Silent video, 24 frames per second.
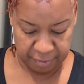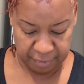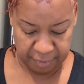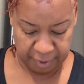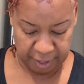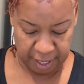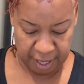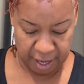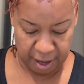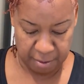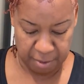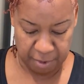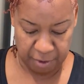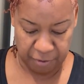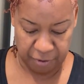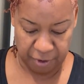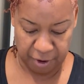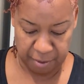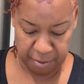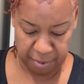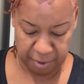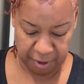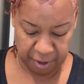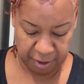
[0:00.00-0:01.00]
And I'm a
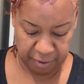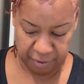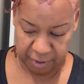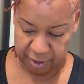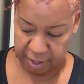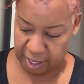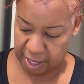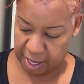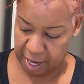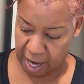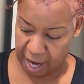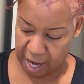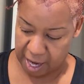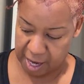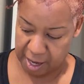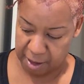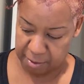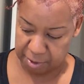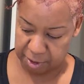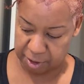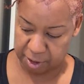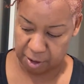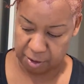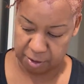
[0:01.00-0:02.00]
firm believer that God
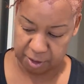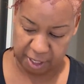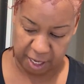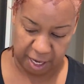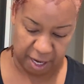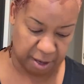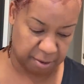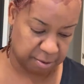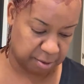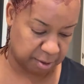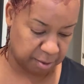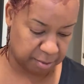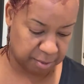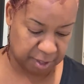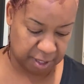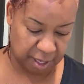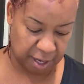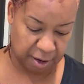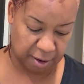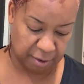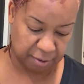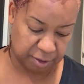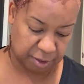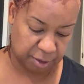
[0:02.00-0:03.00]
helps those that helps
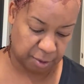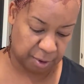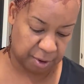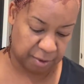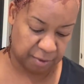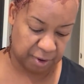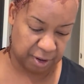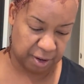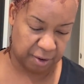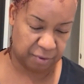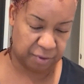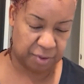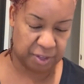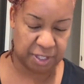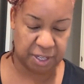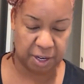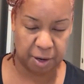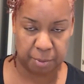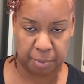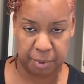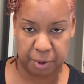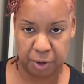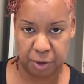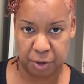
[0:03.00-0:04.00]
themselves. So even if it's
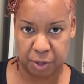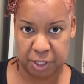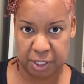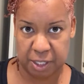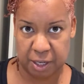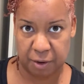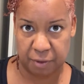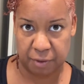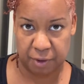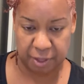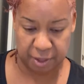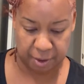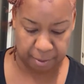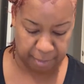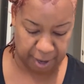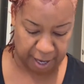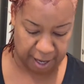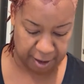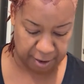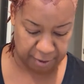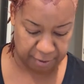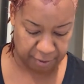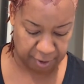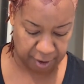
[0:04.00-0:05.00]
helping yourself in the
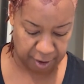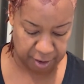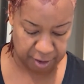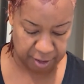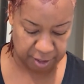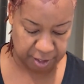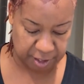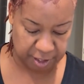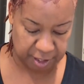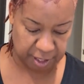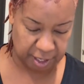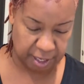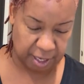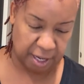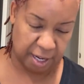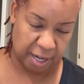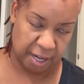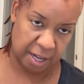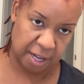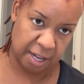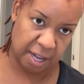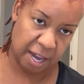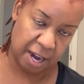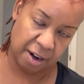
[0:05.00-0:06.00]
mind first,
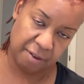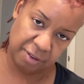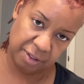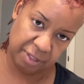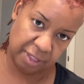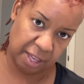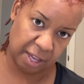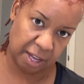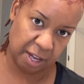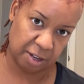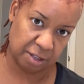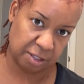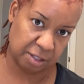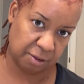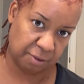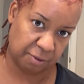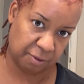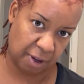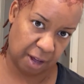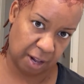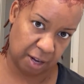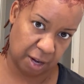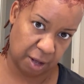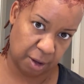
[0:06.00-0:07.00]
everything else will
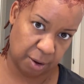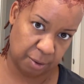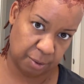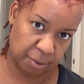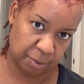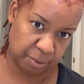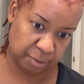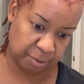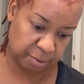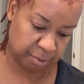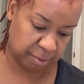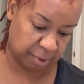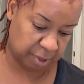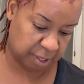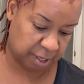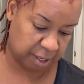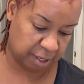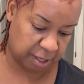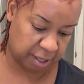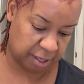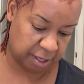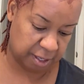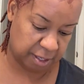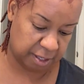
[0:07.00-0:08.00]
follow,
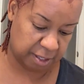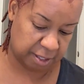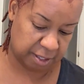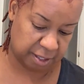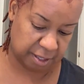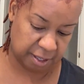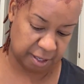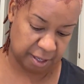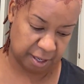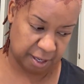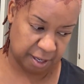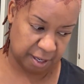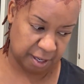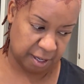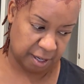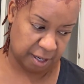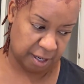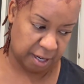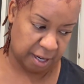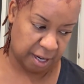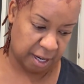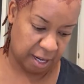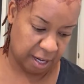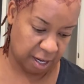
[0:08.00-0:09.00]
because
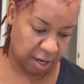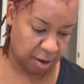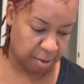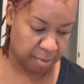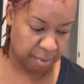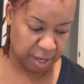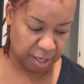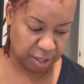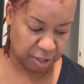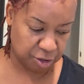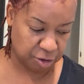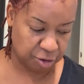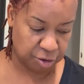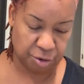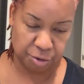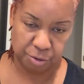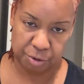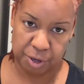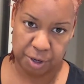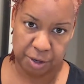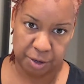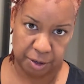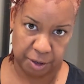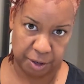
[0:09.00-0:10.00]
he gonna make sure you
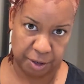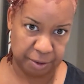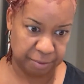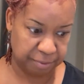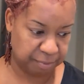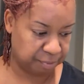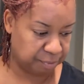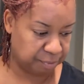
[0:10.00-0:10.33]
good.